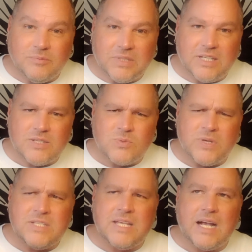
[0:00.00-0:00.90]
because what
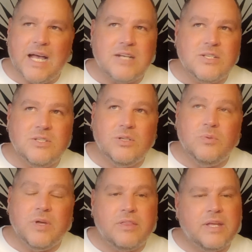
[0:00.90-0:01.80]
has that got to do
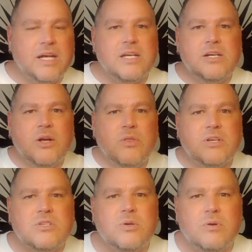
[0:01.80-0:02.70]
with getting to know the
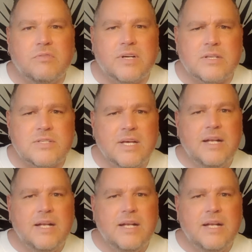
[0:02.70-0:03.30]
two of us